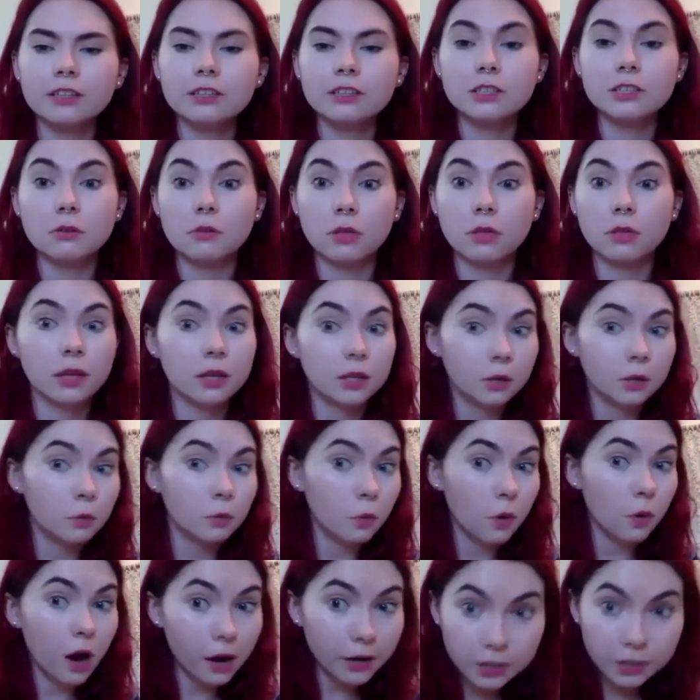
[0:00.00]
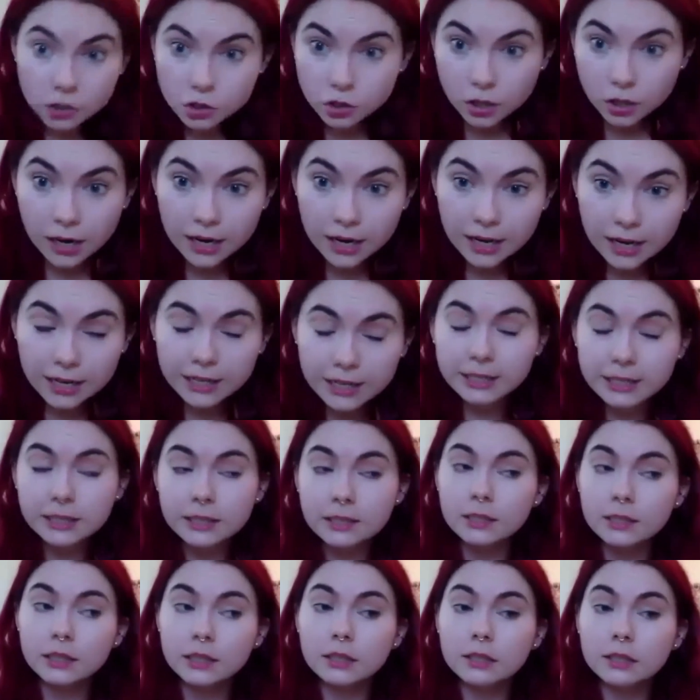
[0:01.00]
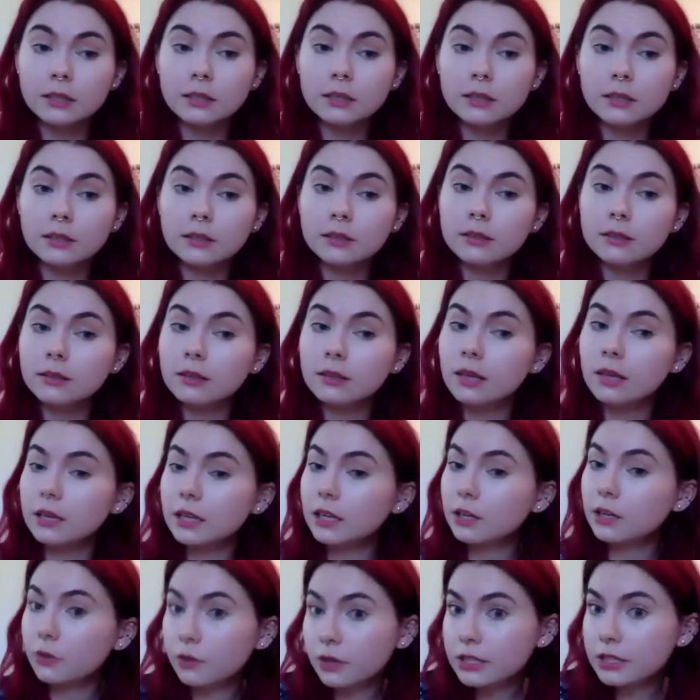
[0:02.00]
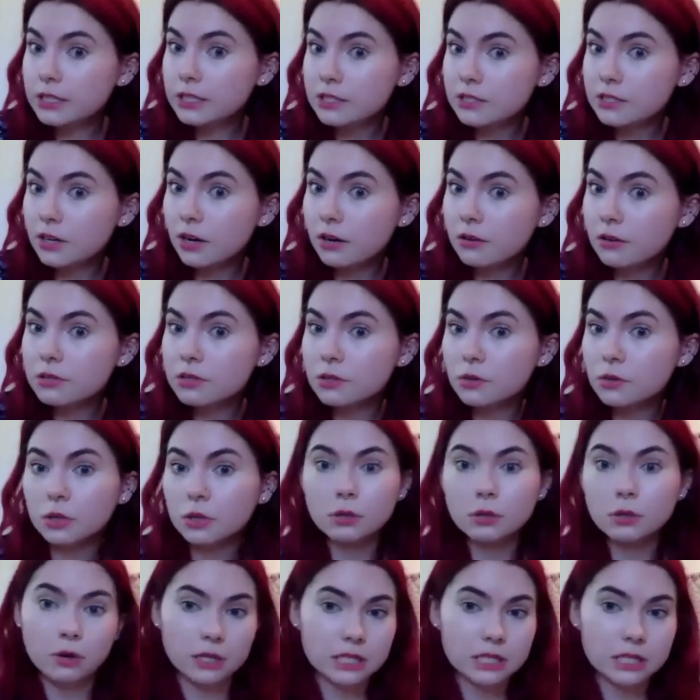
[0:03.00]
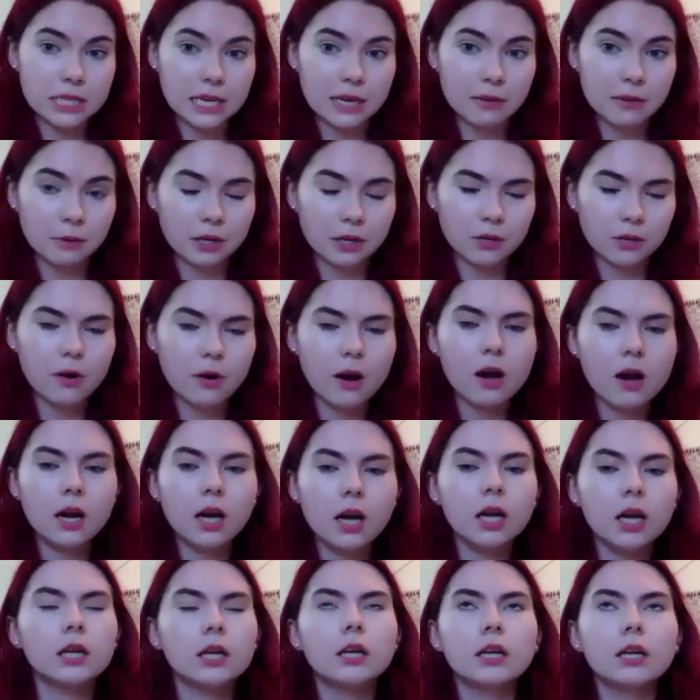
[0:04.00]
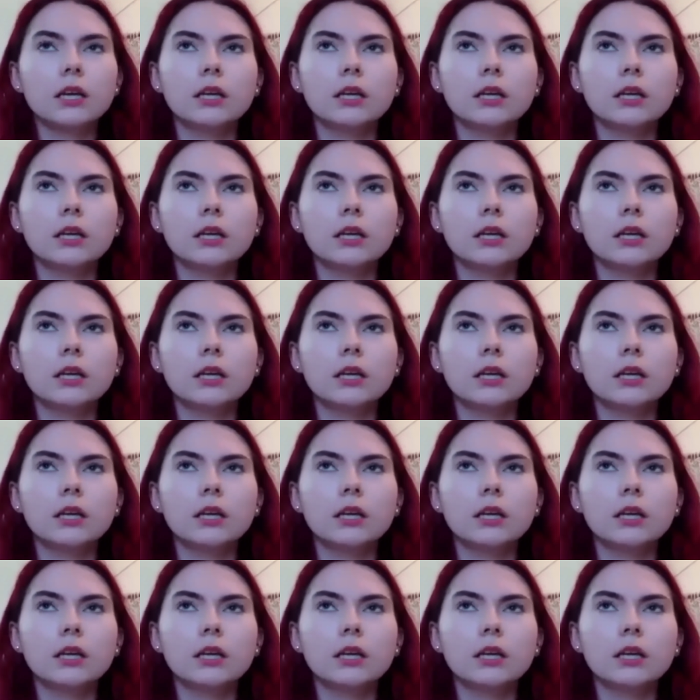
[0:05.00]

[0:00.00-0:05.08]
Do you think you want to try an increased dose, or do you want to stay where you are?